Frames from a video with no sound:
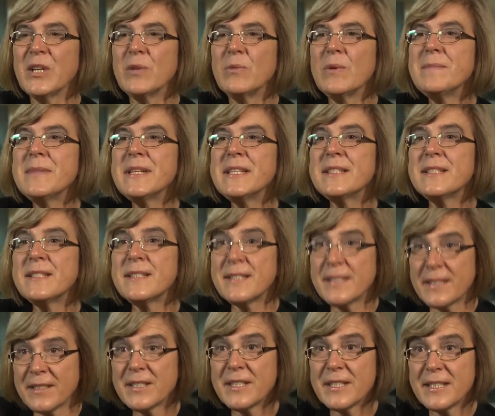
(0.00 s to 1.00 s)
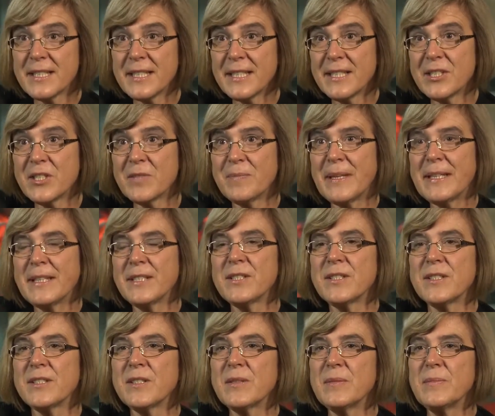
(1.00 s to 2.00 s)
When we started to teach
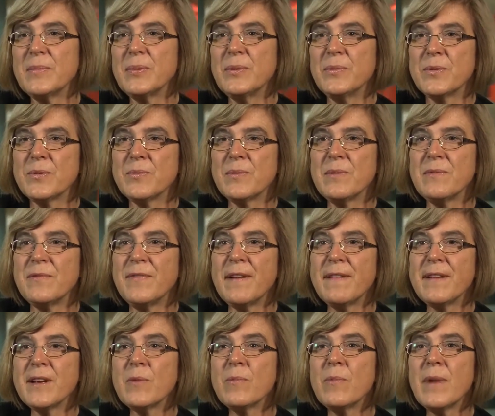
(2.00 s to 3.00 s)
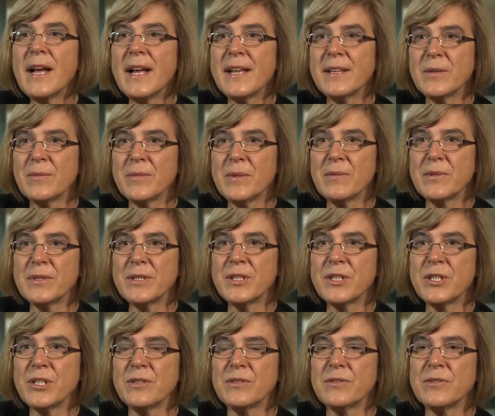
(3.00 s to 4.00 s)
Spanish at St Paul's, we were very aware that we wanted
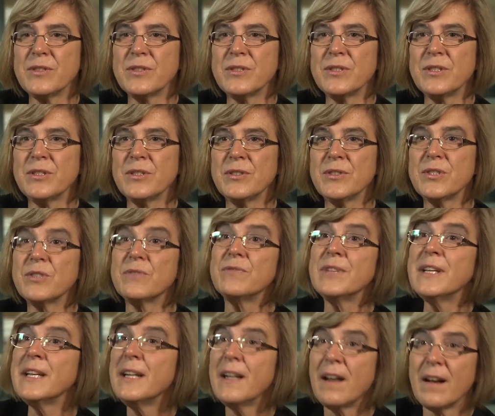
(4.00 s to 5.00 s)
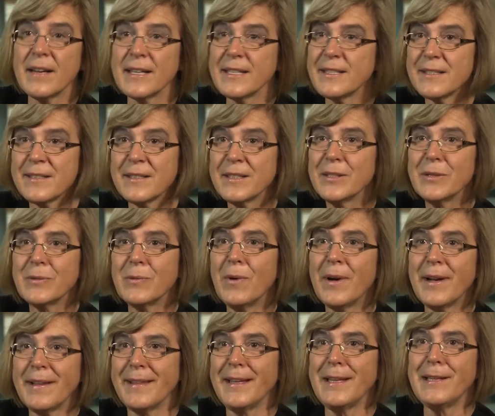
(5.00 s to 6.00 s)
children to realise
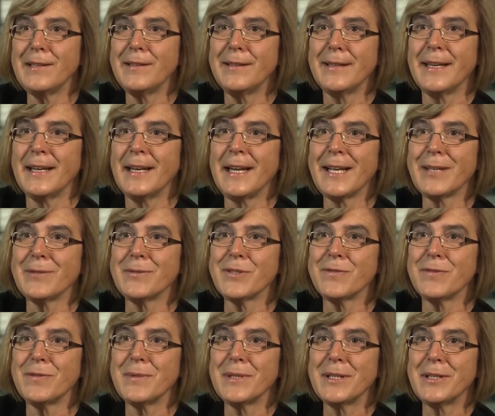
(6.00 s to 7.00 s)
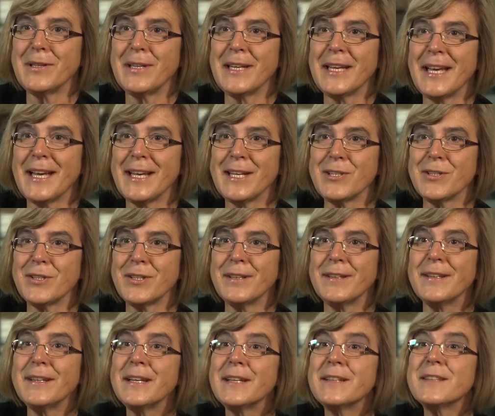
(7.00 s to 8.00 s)
why they're learning a language from an early age,
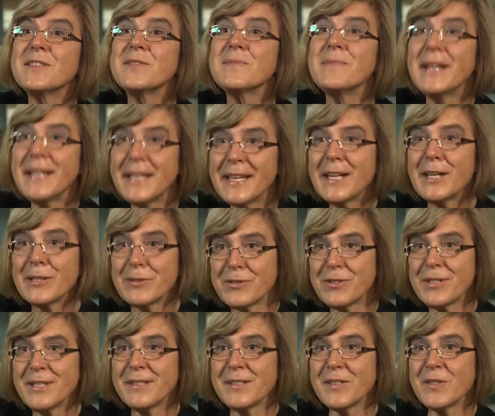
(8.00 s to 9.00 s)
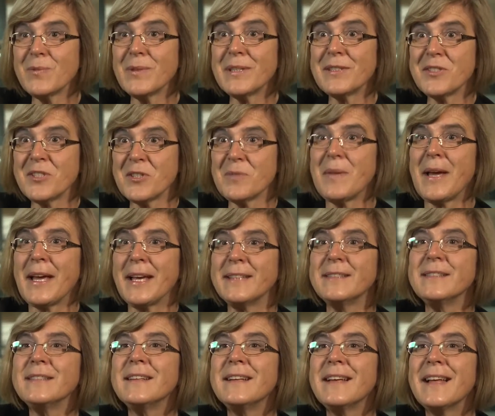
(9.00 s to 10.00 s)
that there's many countries, as well as Spain,